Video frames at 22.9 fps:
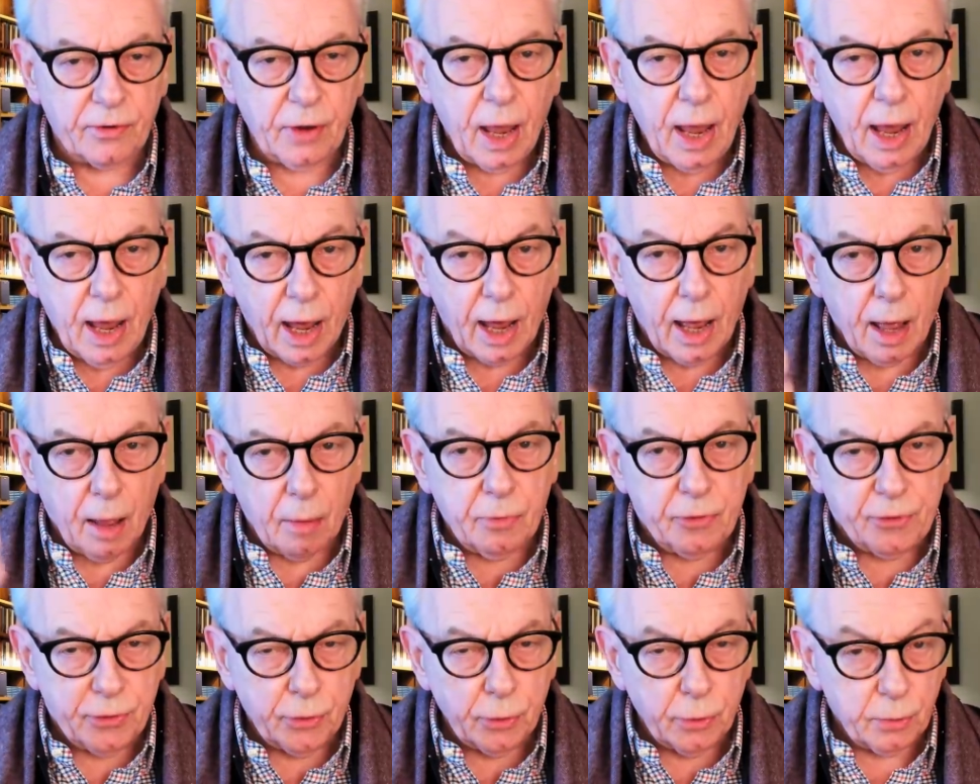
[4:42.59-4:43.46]
Uh,
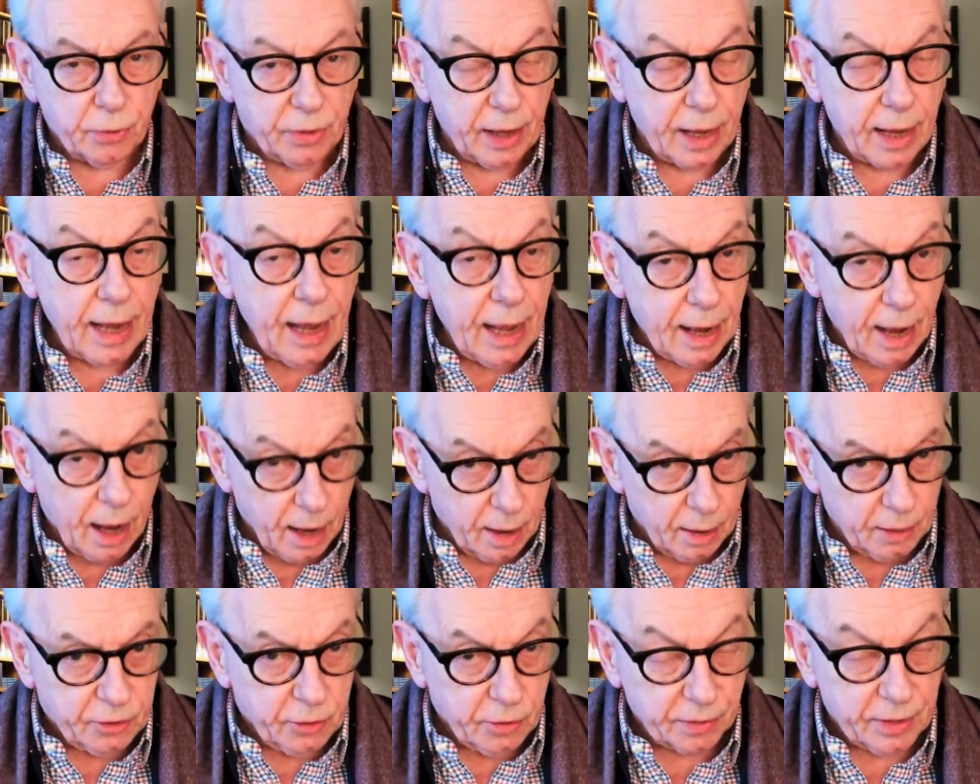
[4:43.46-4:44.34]
to the uh,
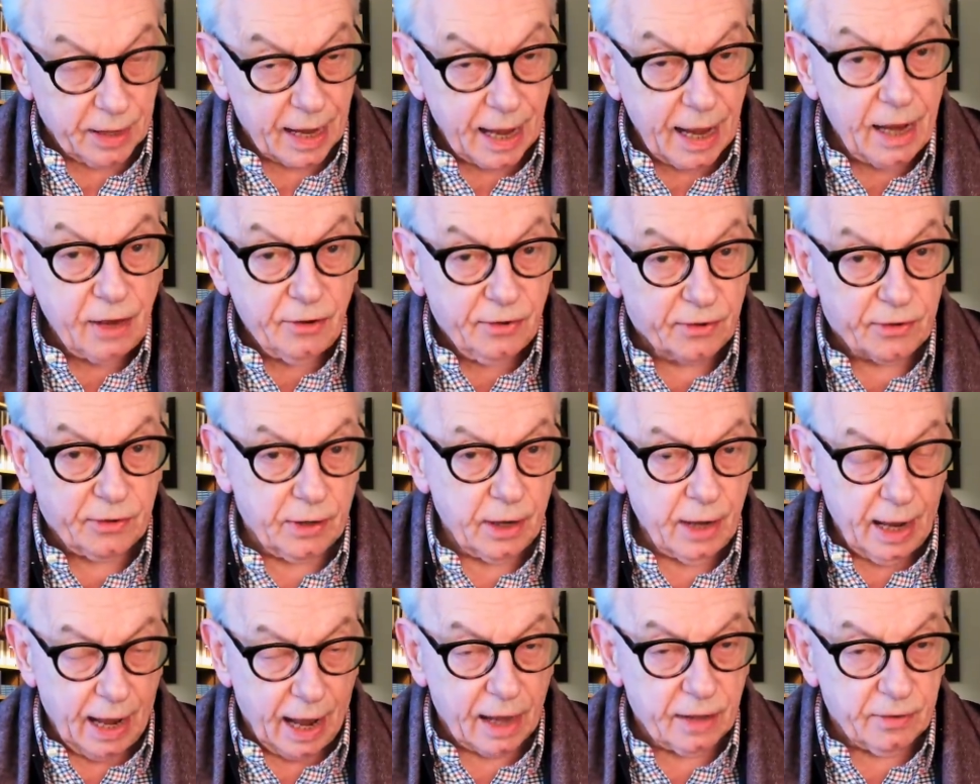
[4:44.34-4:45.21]
to the east,
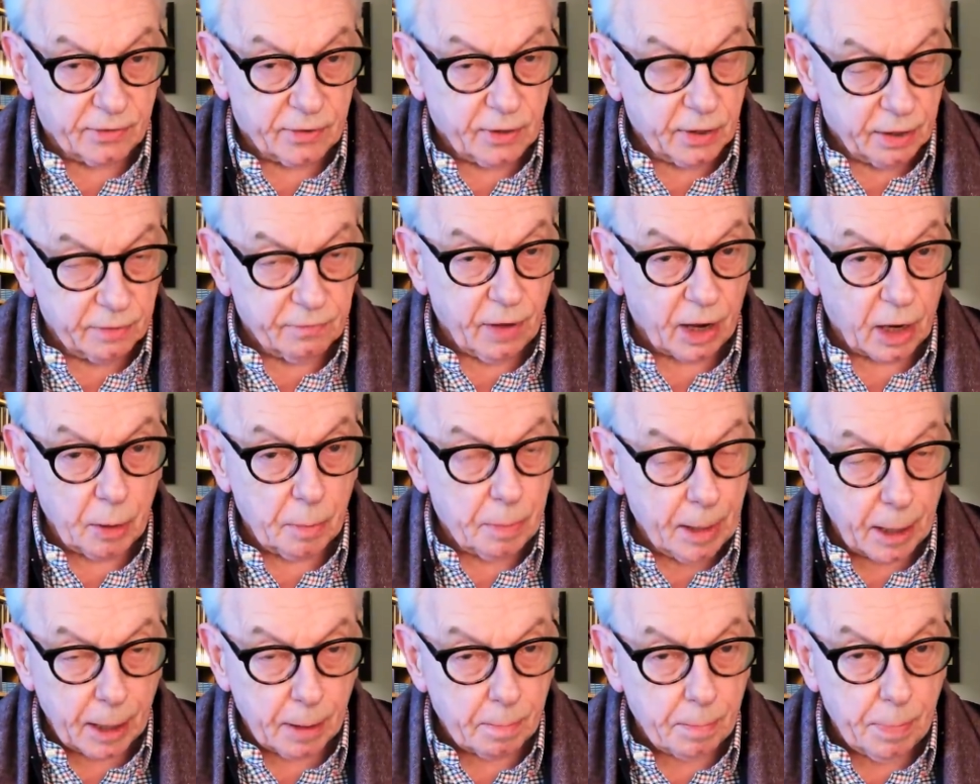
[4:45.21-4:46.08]
it's the
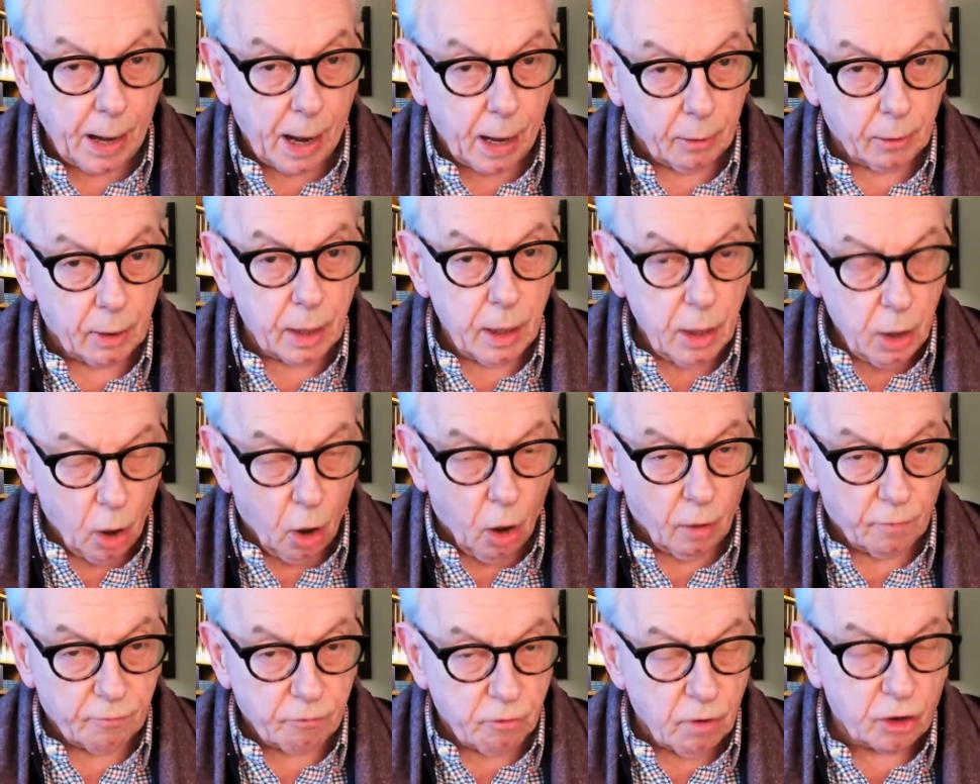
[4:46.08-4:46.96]
developing power
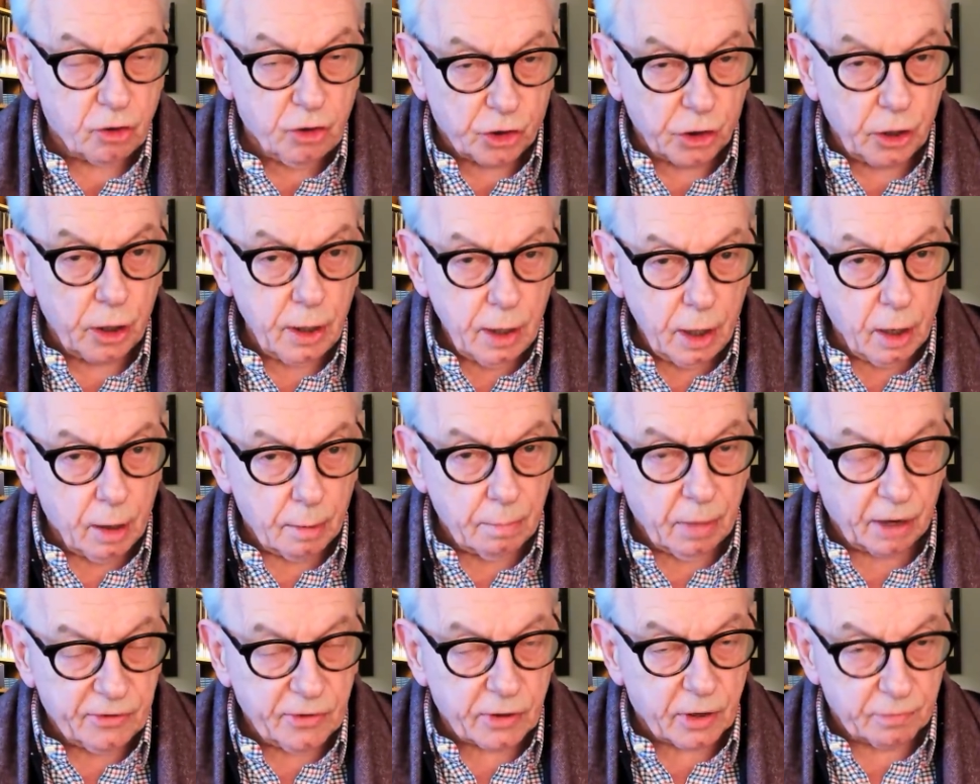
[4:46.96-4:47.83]
of Russia,
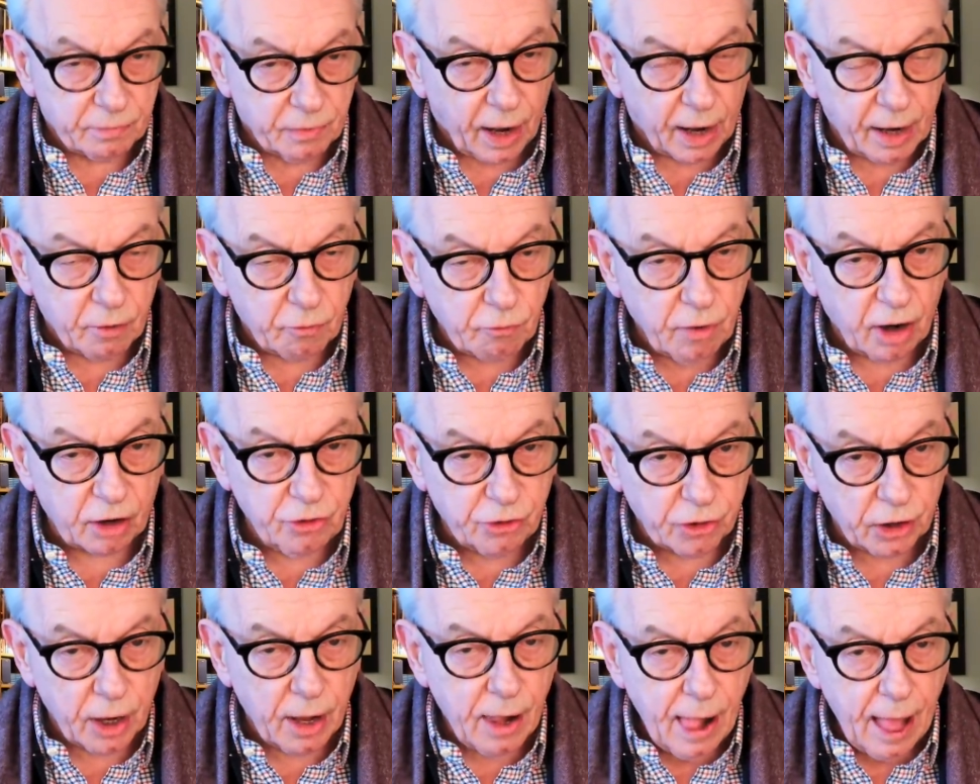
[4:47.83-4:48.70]
Muscovite
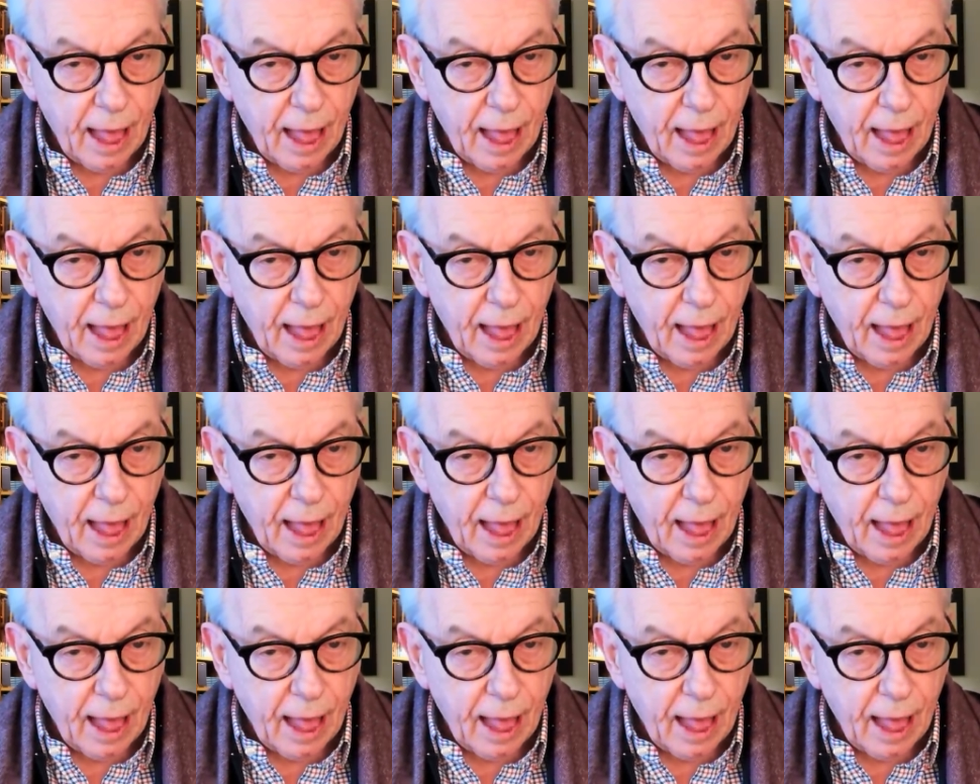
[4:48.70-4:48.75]
Russia,